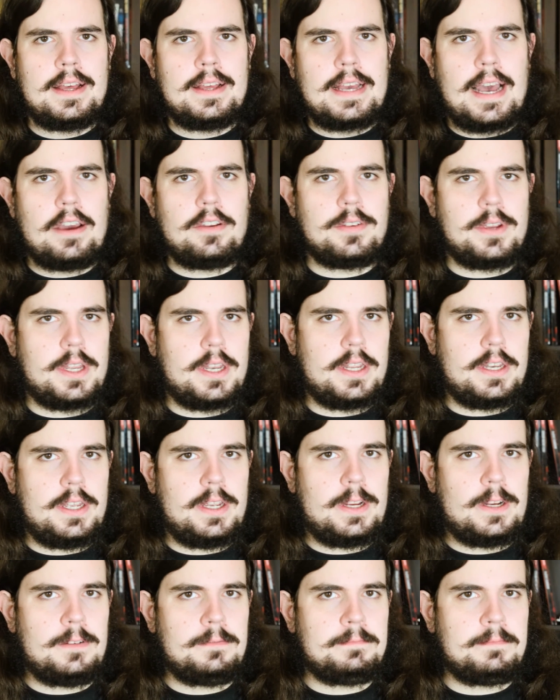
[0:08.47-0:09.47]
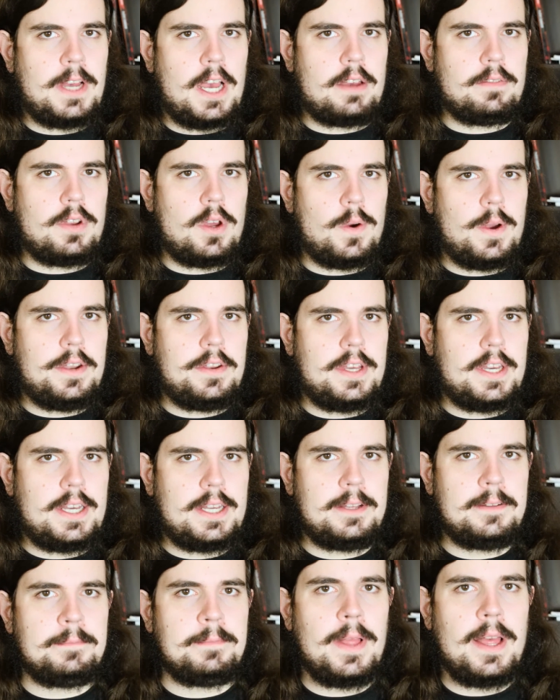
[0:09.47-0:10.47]
How'd you get in here? I have no
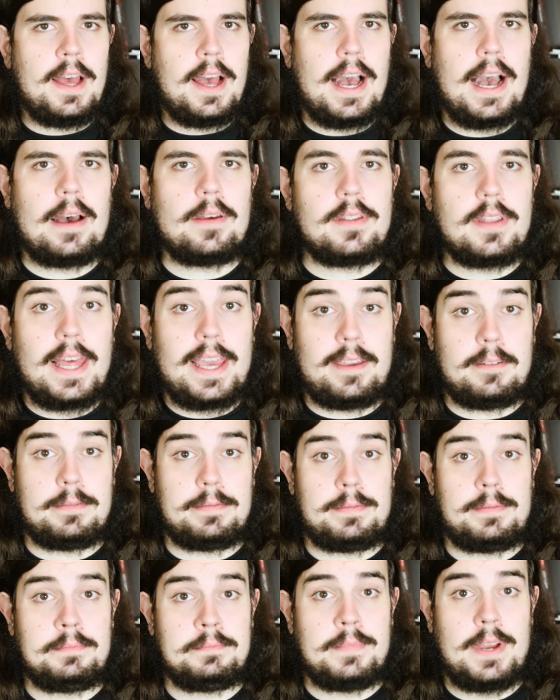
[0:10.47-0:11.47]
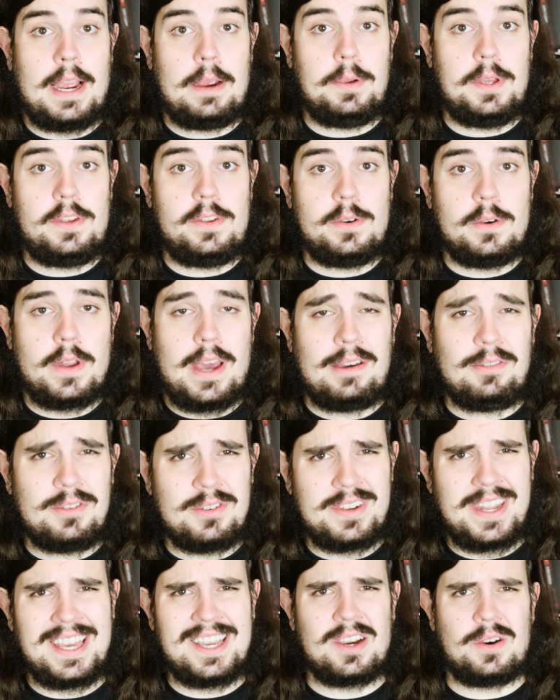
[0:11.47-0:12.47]
idea. How's life? How are you doing? How's
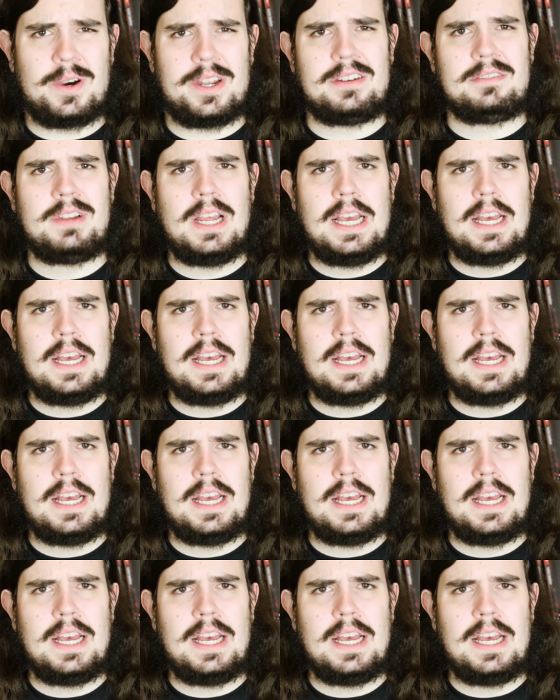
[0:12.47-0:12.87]
your day going?